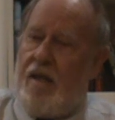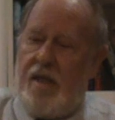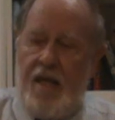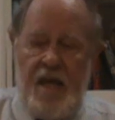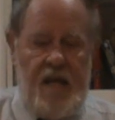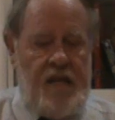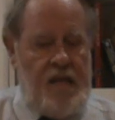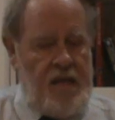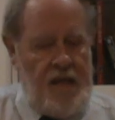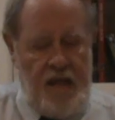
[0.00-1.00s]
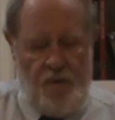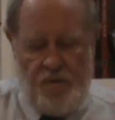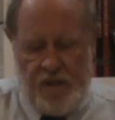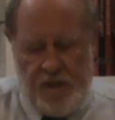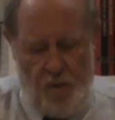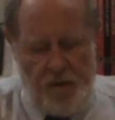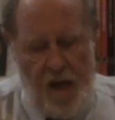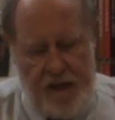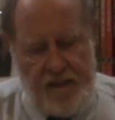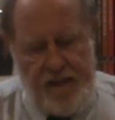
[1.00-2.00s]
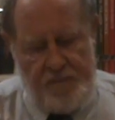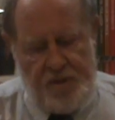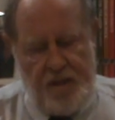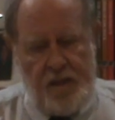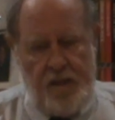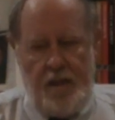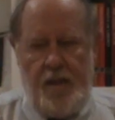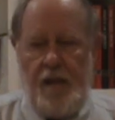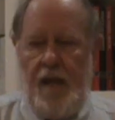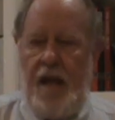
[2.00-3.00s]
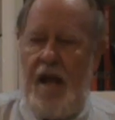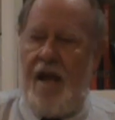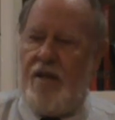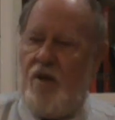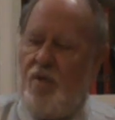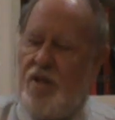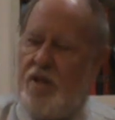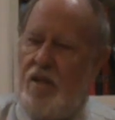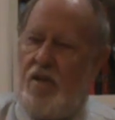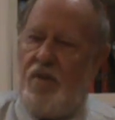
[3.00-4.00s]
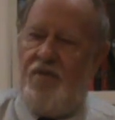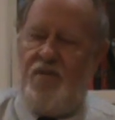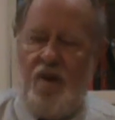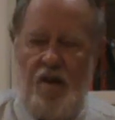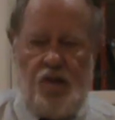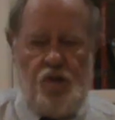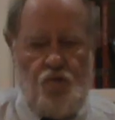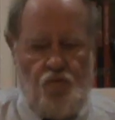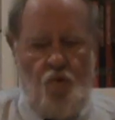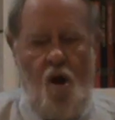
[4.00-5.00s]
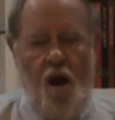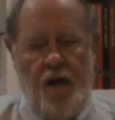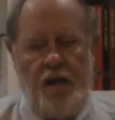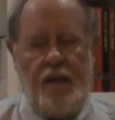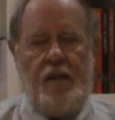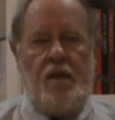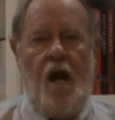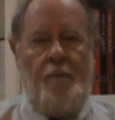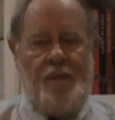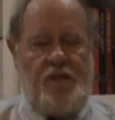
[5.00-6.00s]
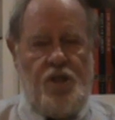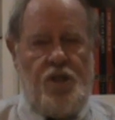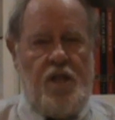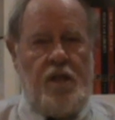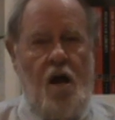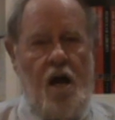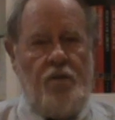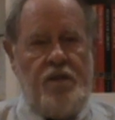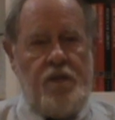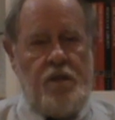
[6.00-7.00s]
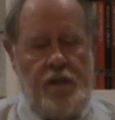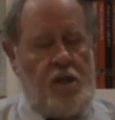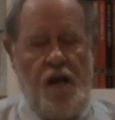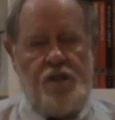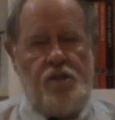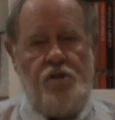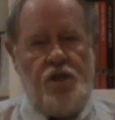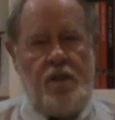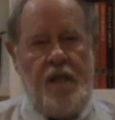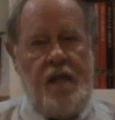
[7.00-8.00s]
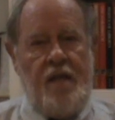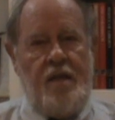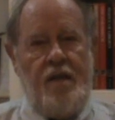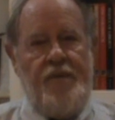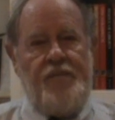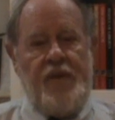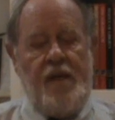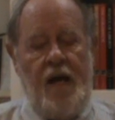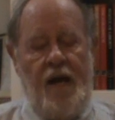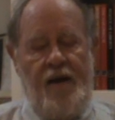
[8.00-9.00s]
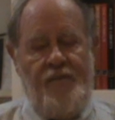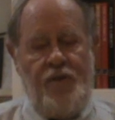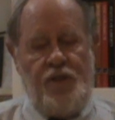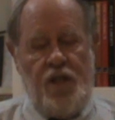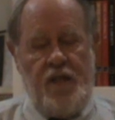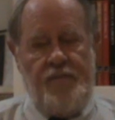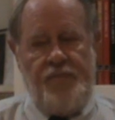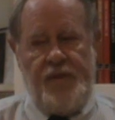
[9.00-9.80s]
he still would not accept it, and there was still a very strong opposition to the Constitution in Virginia.